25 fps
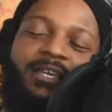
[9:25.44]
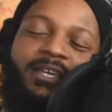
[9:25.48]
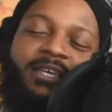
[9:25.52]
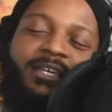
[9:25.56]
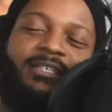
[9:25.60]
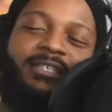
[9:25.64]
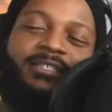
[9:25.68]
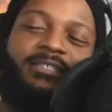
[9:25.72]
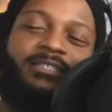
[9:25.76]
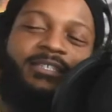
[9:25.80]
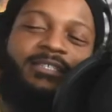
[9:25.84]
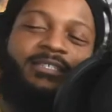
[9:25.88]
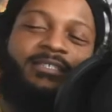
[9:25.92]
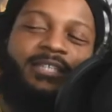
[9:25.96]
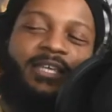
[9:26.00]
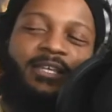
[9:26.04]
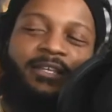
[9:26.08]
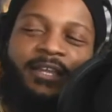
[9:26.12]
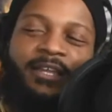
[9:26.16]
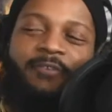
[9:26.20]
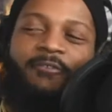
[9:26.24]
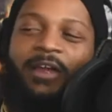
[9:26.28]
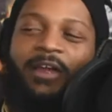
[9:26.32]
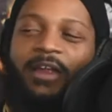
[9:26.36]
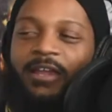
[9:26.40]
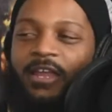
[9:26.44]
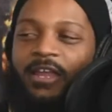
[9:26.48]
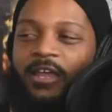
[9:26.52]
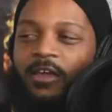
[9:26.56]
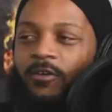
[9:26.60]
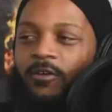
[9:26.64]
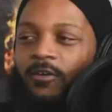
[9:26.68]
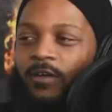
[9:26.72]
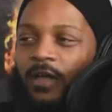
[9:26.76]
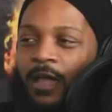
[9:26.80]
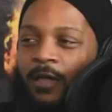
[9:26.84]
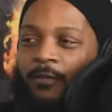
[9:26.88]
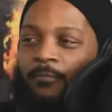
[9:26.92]
Because now right
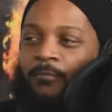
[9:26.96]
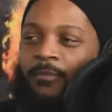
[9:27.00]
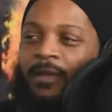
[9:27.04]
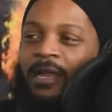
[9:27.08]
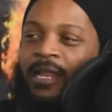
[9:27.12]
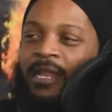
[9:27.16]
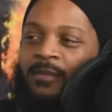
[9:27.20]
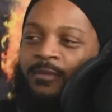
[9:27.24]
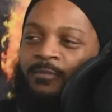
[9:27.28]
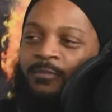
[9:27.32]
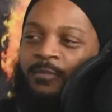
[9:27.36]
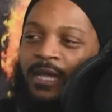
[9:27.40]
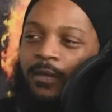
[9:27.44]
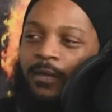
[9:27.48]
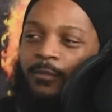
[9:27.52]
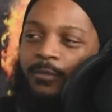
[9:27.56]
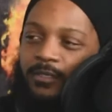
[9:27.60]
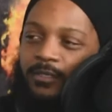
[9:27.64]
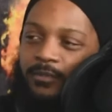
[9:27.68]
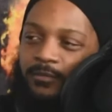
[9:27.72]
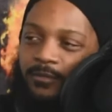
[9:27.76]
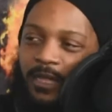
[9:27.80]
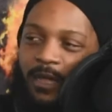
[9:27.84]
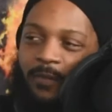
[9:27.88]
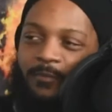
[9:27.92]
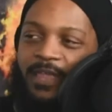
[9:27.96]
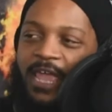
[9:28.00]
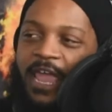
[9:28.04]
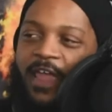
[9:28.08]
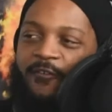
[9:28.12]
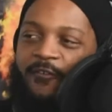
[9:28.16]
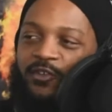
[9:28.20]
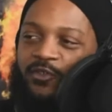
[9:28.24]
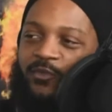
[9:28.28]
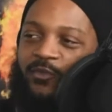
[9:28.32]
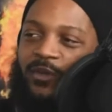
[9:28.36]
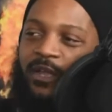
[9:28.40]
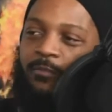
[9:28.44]
now, my name is Bobby. I'm the
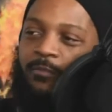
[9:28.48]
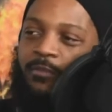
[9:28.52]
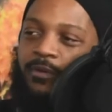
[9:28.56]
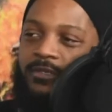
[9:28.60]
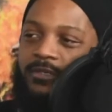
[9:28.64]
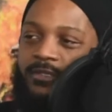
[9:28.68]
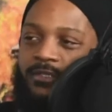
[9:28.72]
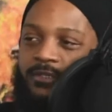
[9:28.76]
average white person.